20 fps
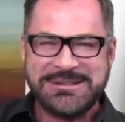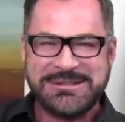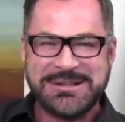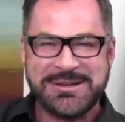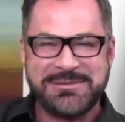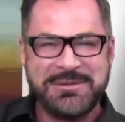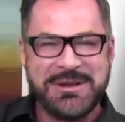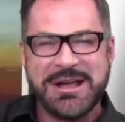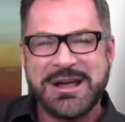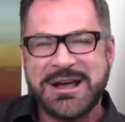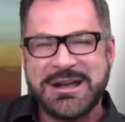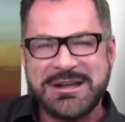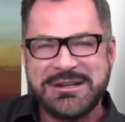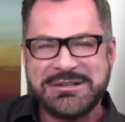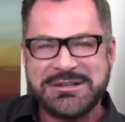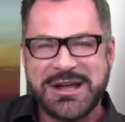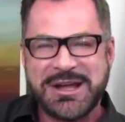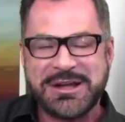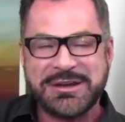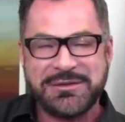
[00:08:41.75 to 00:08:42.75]
She said to me,
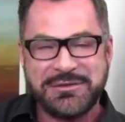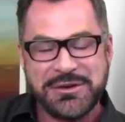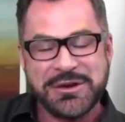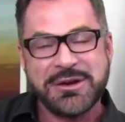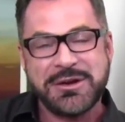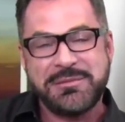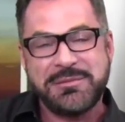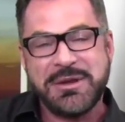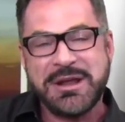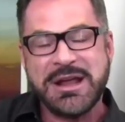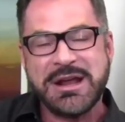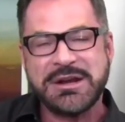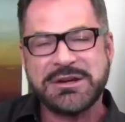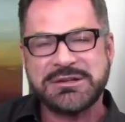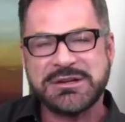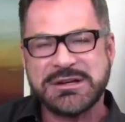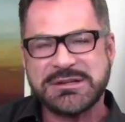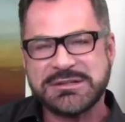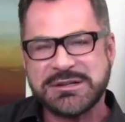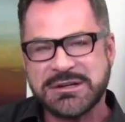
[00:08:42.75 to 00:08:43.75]
honey child, if you're going to be a
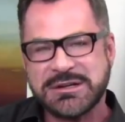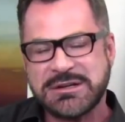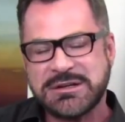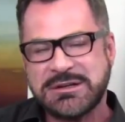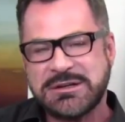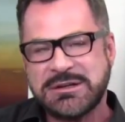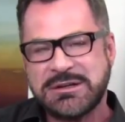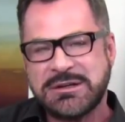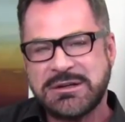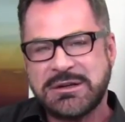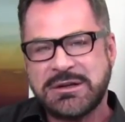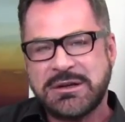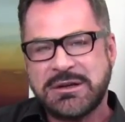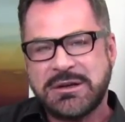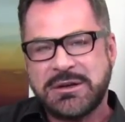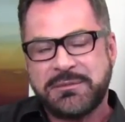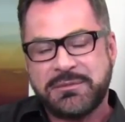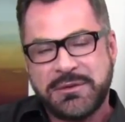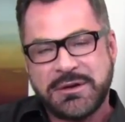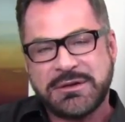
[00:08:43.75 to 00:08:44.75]
hairdresser,
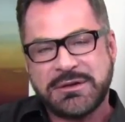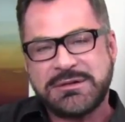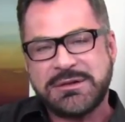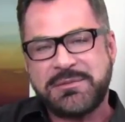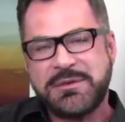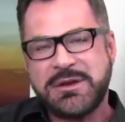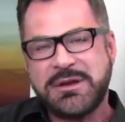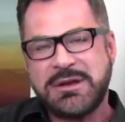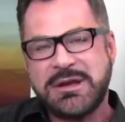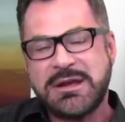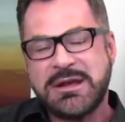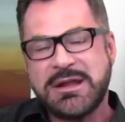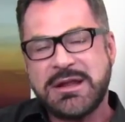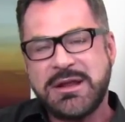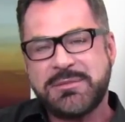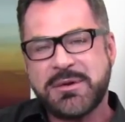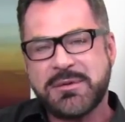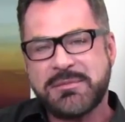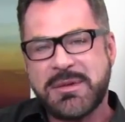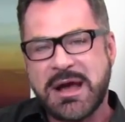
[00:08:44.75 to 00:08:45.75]
there's something you need to
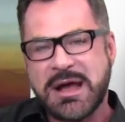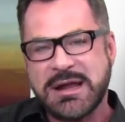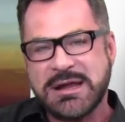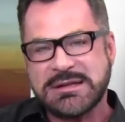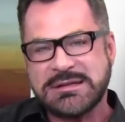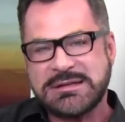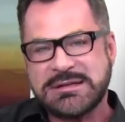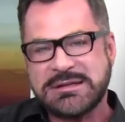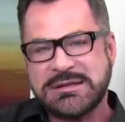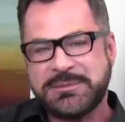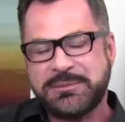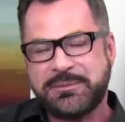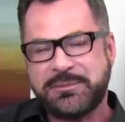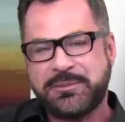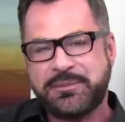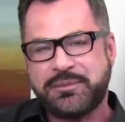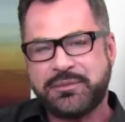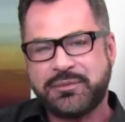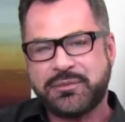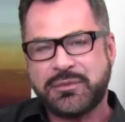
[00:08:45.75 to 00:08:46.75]
keep in mind.
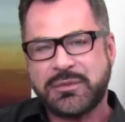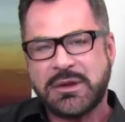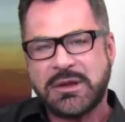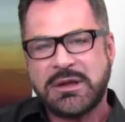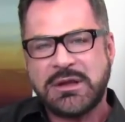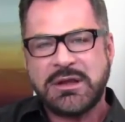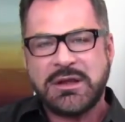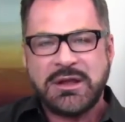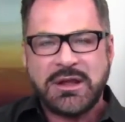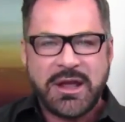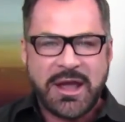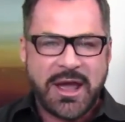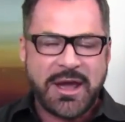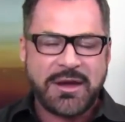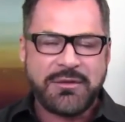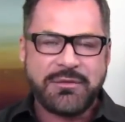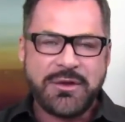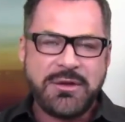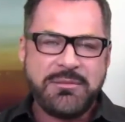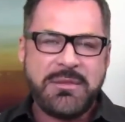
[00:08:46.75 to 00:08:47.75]

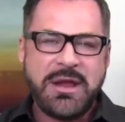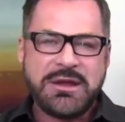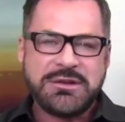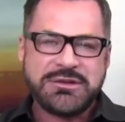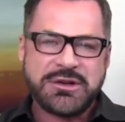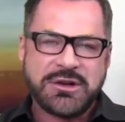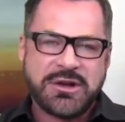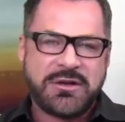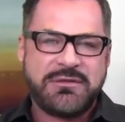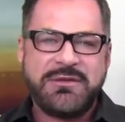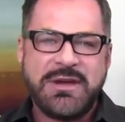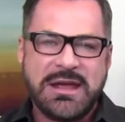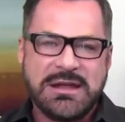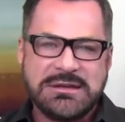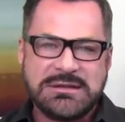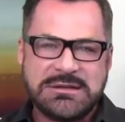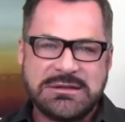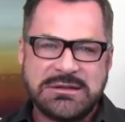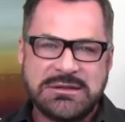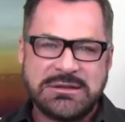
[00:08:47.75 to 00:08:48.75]
Every major
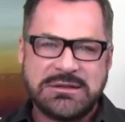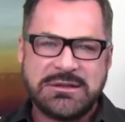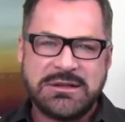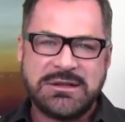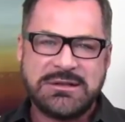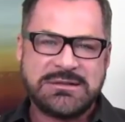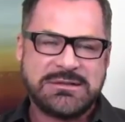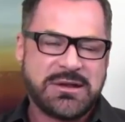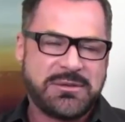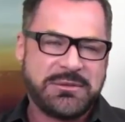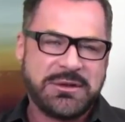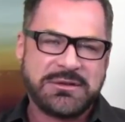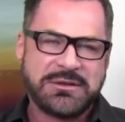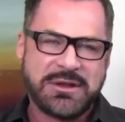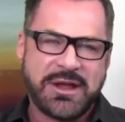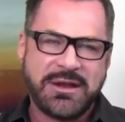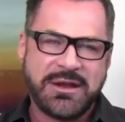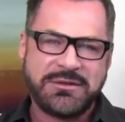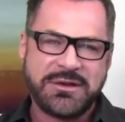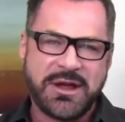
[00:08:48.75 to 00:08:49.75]
event in someone's
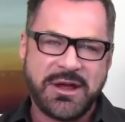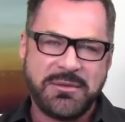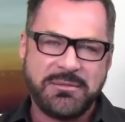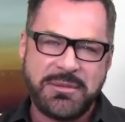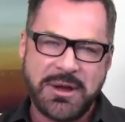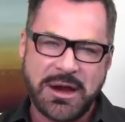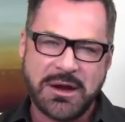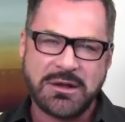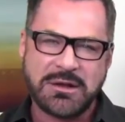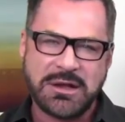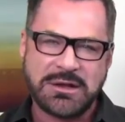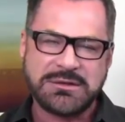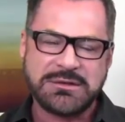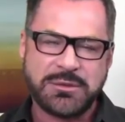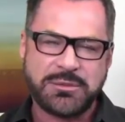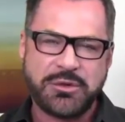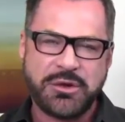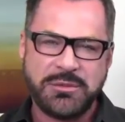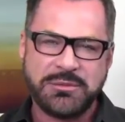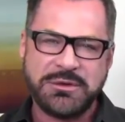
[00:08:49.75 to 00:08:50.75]
lifetime parallels
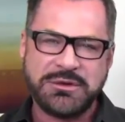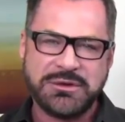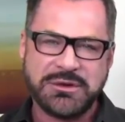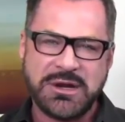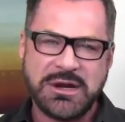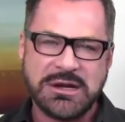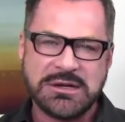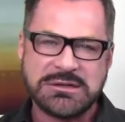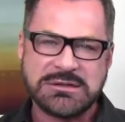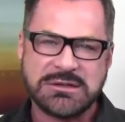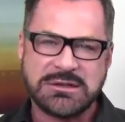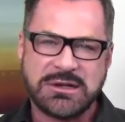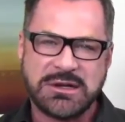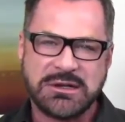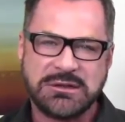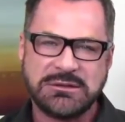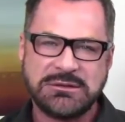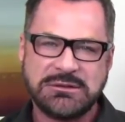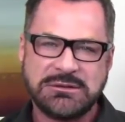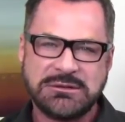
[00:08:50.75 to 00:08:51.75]
an appointment to a hair
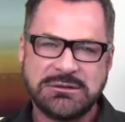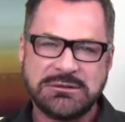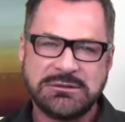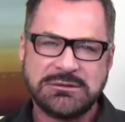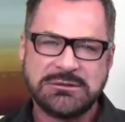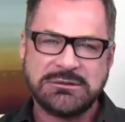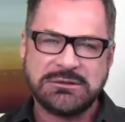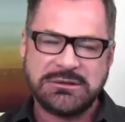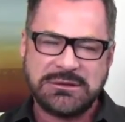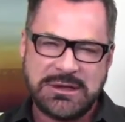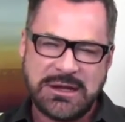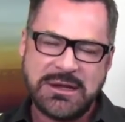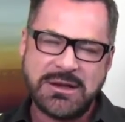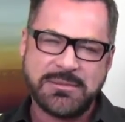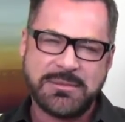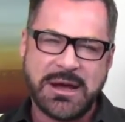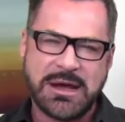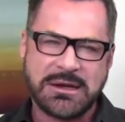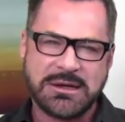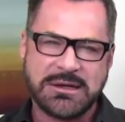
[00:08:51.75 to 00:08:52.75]
salon.
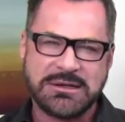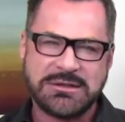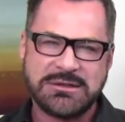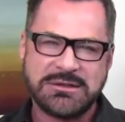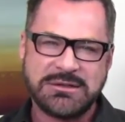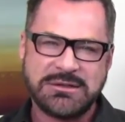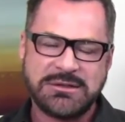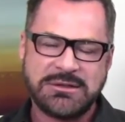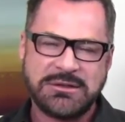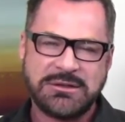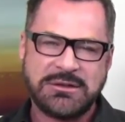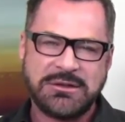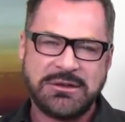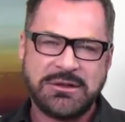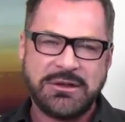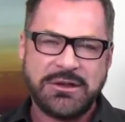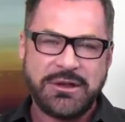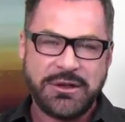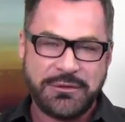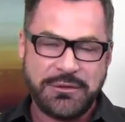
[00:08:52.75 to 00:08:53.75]
Think about it.
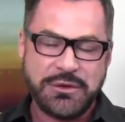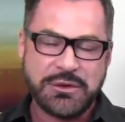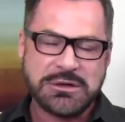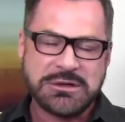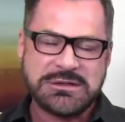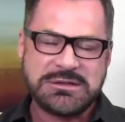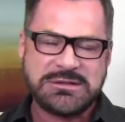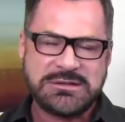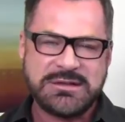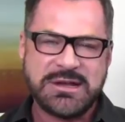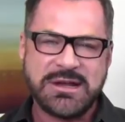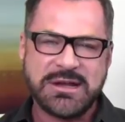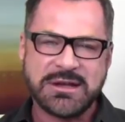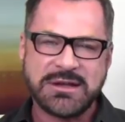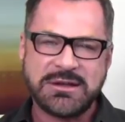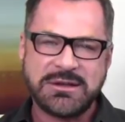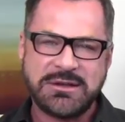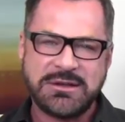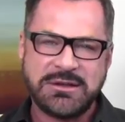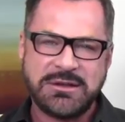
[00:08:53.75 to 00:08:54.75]
If you're
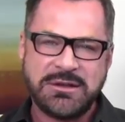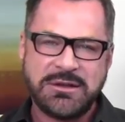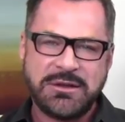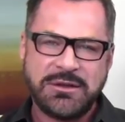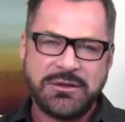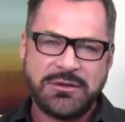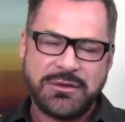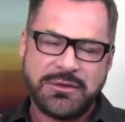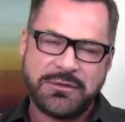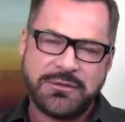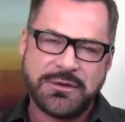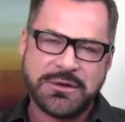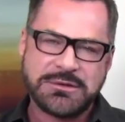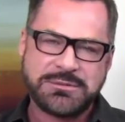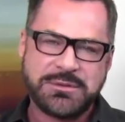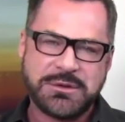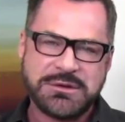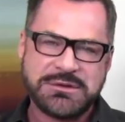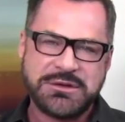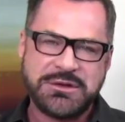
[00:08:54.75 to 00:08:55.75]
sick, the
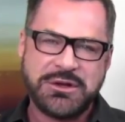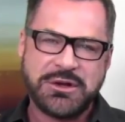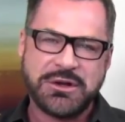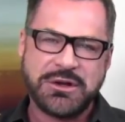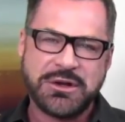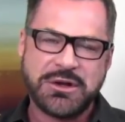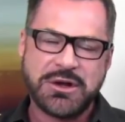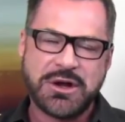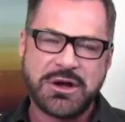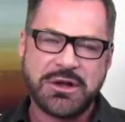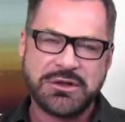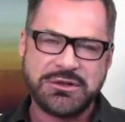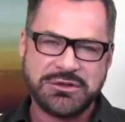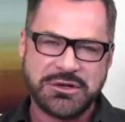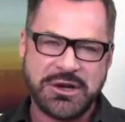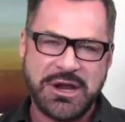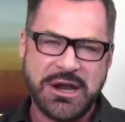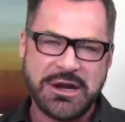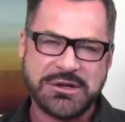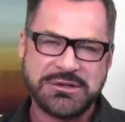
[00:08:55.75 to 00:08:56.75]
first person you're going to call is
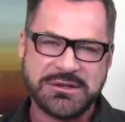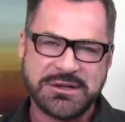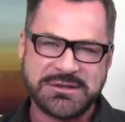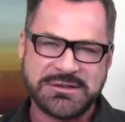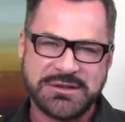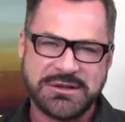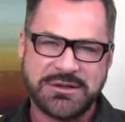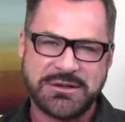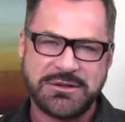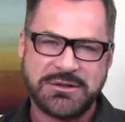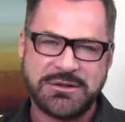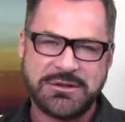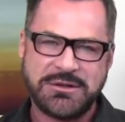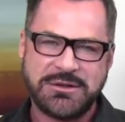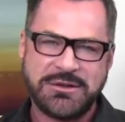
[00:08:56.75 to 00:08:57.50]
your hairdresser.